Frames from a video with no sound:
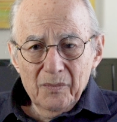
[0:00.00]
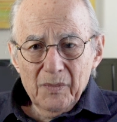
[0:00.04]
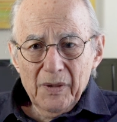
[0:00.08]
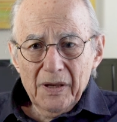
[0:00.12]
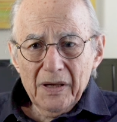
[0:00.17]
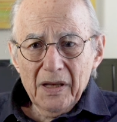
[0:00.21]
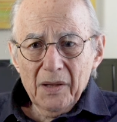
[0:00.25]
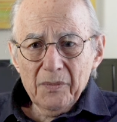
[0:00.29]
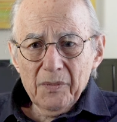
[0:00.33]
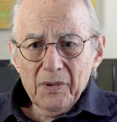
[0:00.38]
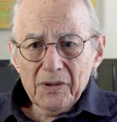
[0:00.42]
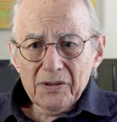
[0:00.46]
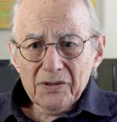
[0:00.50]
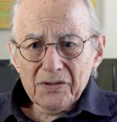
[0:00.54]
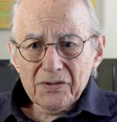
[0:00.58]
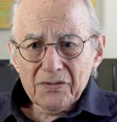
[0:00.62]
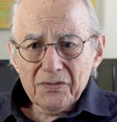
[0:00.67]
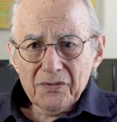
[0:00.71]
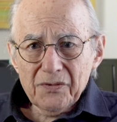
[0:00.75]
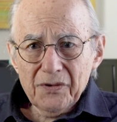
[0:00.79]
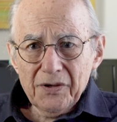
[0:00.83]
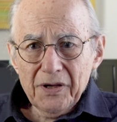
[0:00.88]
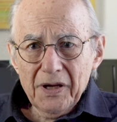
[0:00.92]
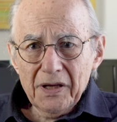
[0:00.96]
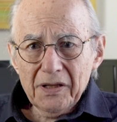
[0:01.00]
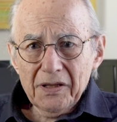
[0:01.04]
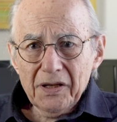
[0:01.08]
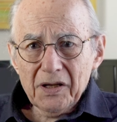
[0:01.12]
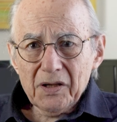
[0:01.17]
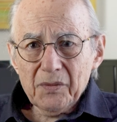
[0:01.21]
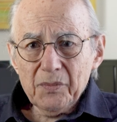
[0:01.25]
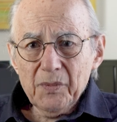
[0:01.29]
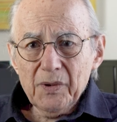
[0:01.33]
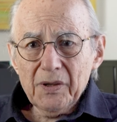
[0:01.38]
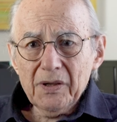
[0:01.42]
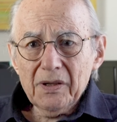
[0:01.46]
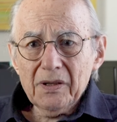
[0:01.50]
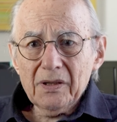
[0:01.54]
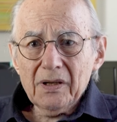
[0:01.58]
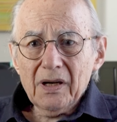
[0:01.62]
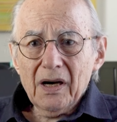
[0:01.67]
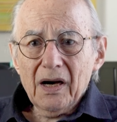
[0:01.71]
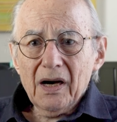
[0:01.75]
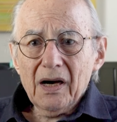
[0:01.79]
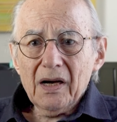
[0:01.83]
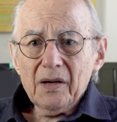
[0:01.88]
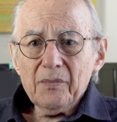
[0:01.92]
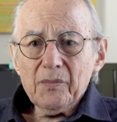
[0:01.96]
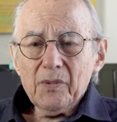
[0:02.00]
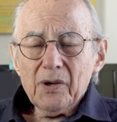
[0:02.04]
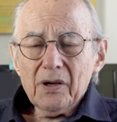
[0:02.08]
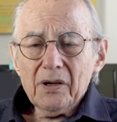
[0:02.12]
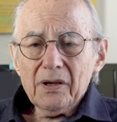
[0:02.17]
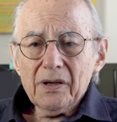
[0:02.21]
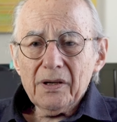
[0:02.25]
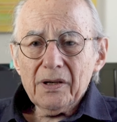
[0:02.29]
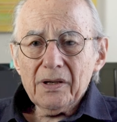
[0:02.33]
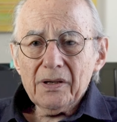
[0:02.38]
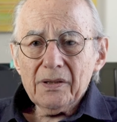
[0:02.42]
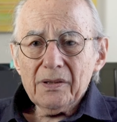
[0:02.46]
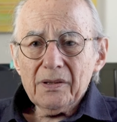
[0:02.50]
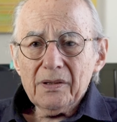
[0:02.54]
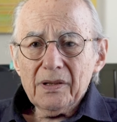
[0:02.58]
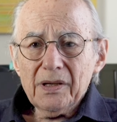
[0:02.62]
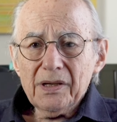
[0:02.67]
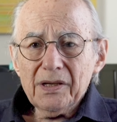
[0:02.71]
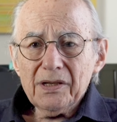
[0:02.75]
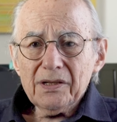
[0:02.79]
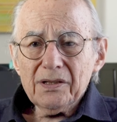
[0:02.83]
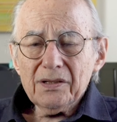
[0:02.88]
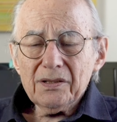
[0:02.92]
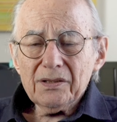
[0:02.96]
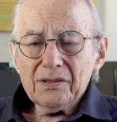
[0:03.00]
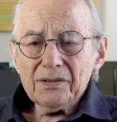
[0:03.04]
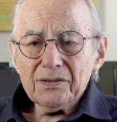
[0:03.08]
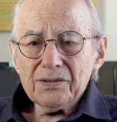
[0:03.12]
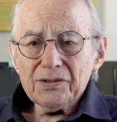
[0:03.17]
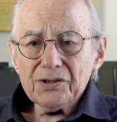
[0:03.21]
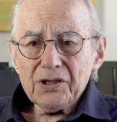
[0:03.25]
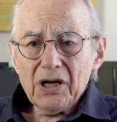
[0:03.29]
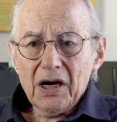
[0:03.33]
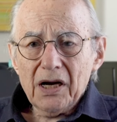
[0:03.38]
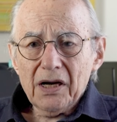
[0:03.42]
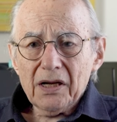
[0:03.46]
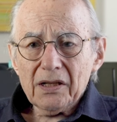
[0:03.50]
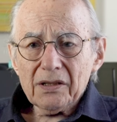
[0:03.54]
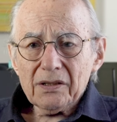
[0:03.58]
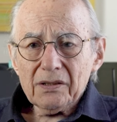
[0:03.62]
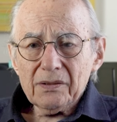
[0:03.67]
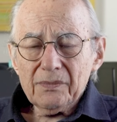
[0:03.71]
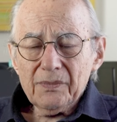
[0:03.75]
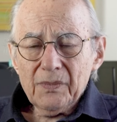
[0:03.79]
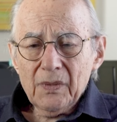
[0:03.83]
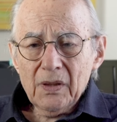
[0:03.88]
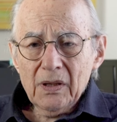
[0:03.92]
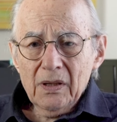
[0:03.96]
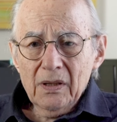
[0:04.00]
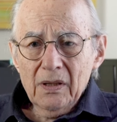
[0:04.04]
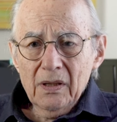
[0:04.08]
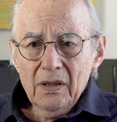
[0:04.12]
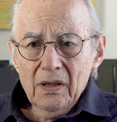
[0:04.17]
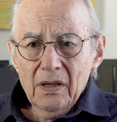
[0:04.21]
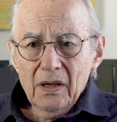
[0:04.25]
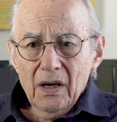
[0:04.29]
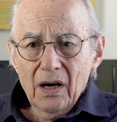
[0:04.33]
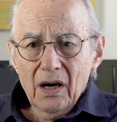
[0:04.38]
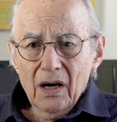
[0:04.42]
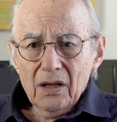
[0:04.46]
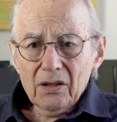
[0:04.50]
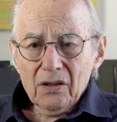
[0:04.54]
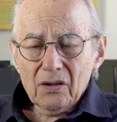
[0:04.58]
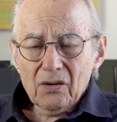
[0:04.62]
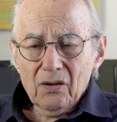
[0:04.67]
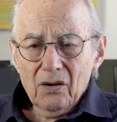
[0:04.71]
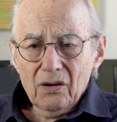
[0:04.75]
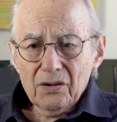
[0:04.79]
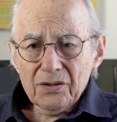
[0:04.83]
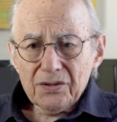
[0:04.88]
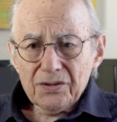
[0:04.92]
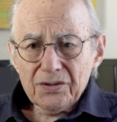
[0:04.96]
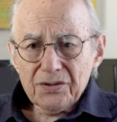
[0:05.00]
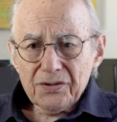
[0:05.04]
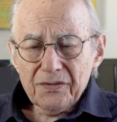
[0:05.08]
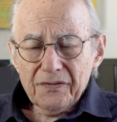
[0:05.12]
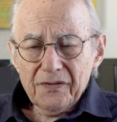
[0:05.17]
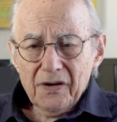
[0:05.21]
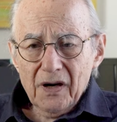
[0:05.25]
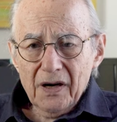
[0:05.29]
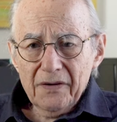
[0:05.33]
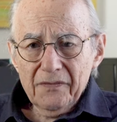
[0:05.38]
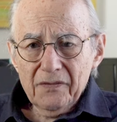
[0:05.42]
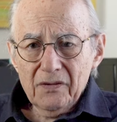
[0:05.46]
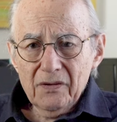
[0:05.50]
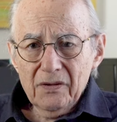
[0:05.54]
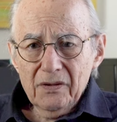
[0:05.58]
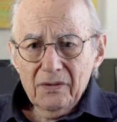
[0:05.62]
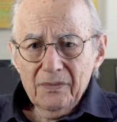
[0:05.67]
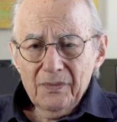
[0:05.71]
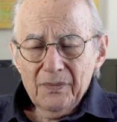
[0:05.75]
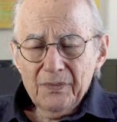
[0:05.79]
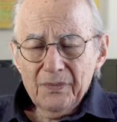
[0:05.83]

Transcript: My name is Rene Lichtman. I'm a hidden child Holocaust survivor.